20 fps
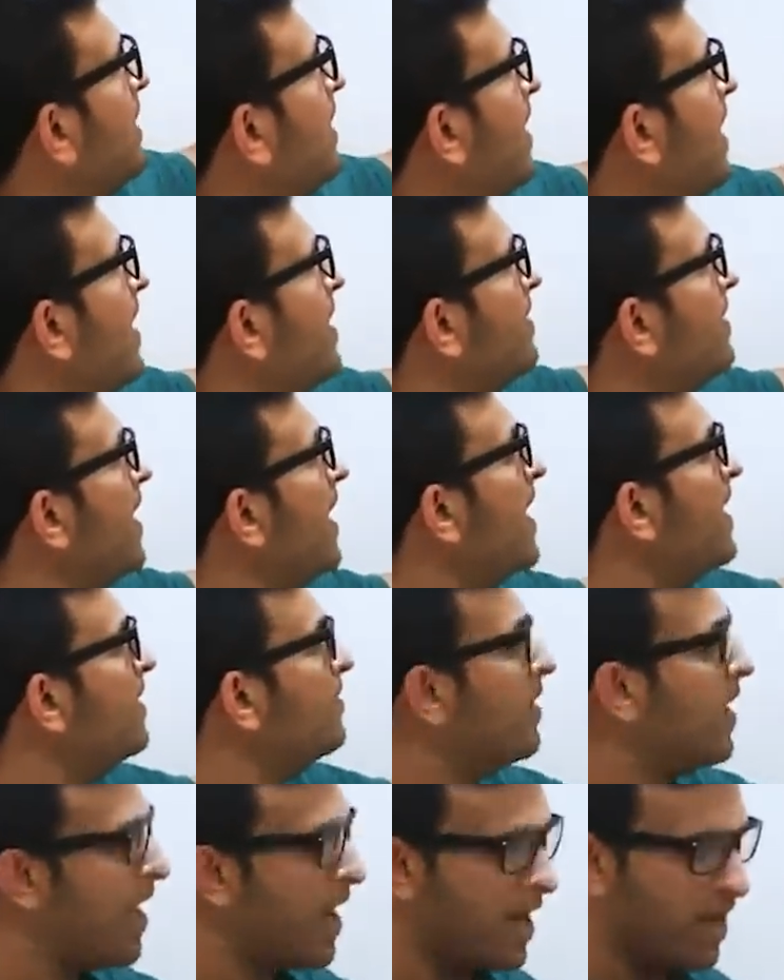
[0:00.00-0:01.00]
And
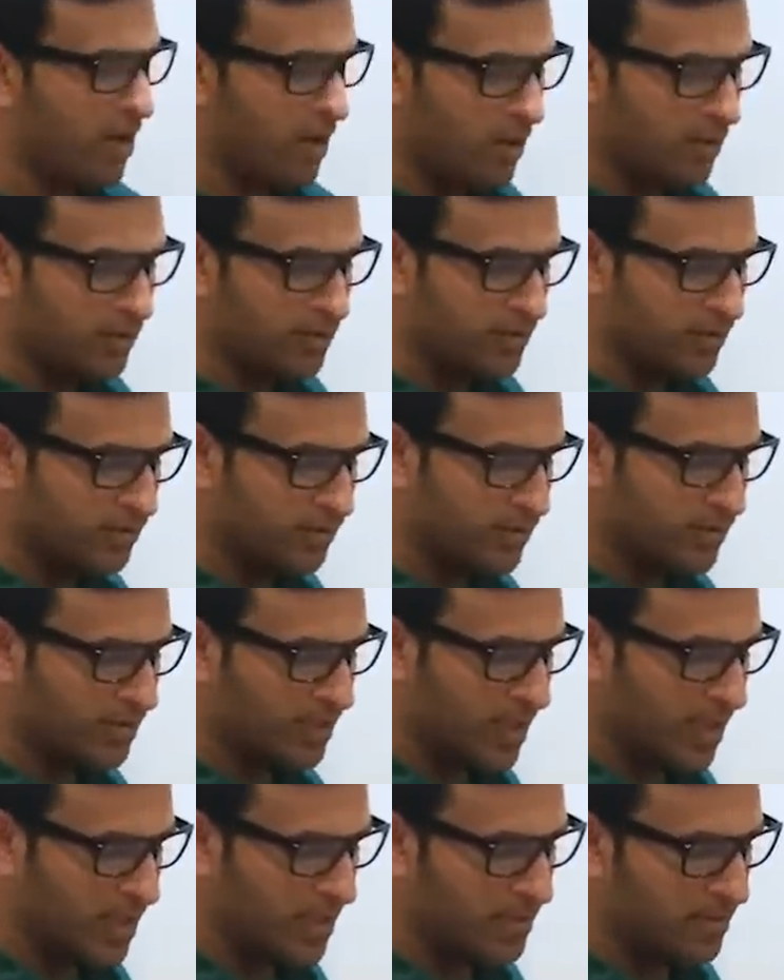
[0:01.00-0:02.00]
then I also
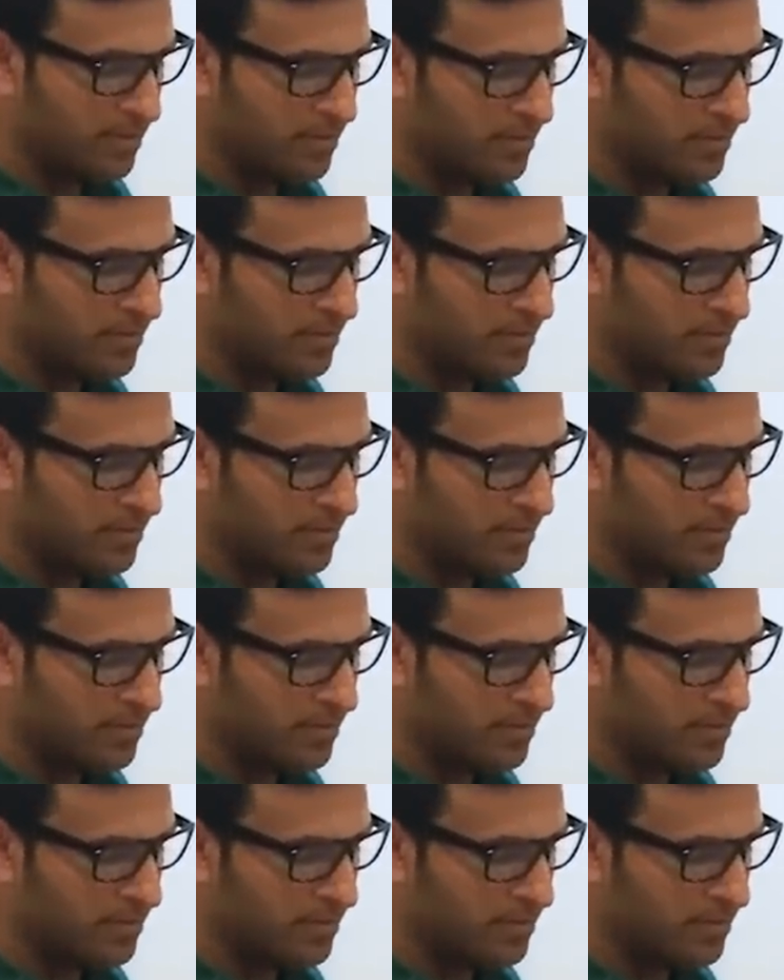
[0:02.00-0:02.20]
said